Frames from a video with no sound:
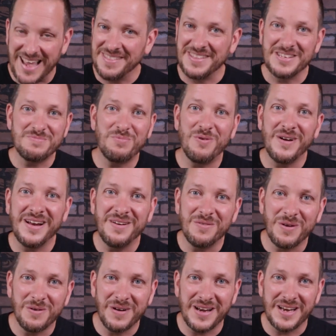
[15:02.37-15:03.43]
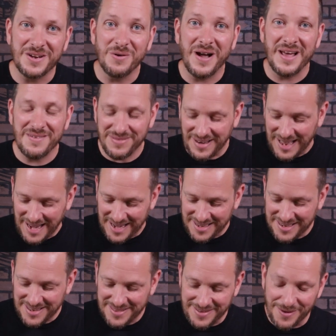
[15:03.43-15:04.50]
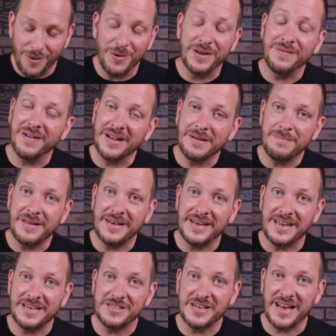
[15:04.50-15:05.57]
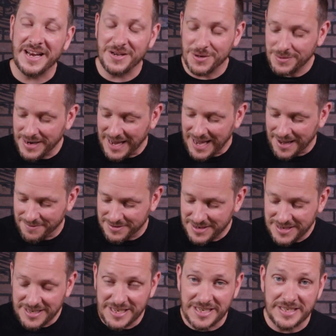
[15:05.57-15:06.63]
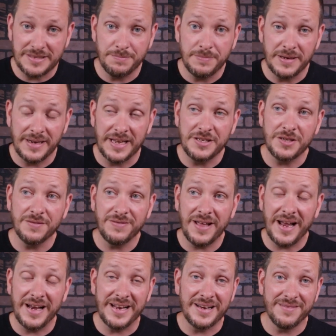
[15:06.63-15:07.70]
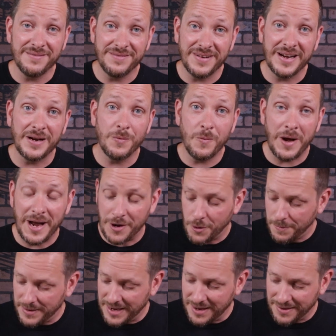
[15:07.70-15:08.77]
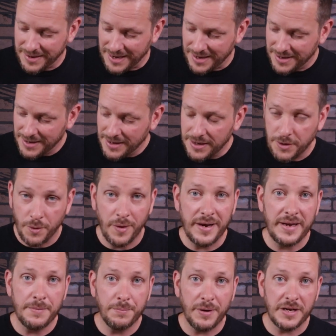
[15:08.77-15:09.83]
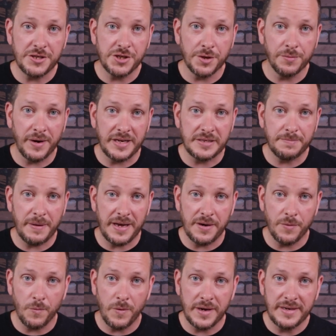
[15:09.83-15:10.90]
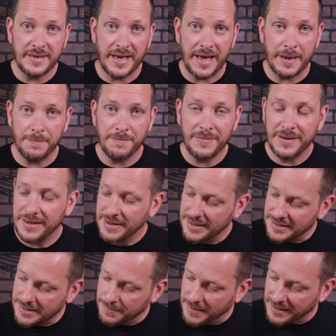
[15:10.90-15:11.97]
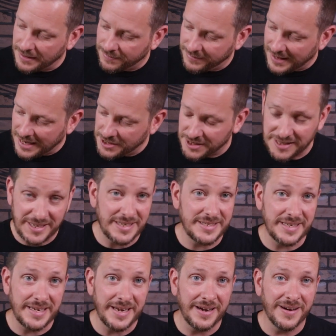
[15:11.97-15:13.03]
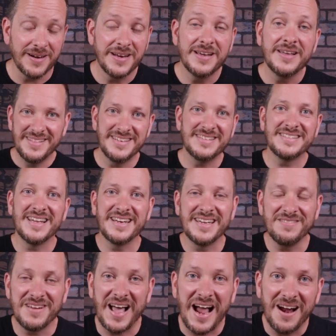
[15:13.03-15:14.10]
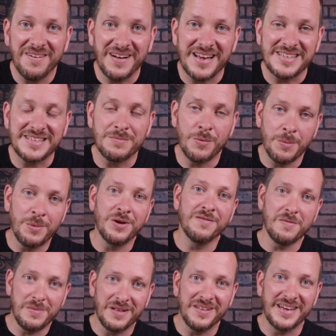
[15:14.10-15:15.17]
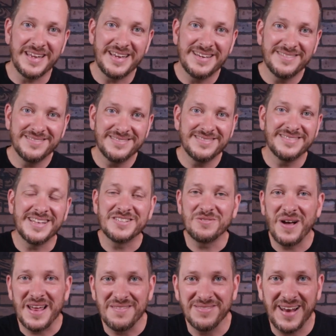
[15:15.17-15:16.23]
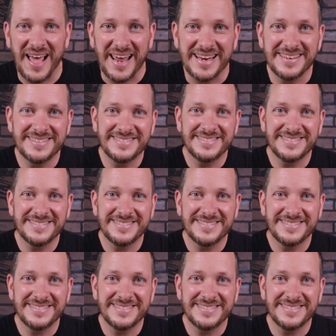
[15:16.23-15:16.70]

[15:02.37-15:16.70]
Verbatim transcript: At this point, we're ready to go out and fly it. The only recommendation I do have is unless you're flying in a very wide open area, go ahead and press your rates button one time to make it flash like you see here. This is gonna give you higher rates and more maneuverability. Let's go out and fly.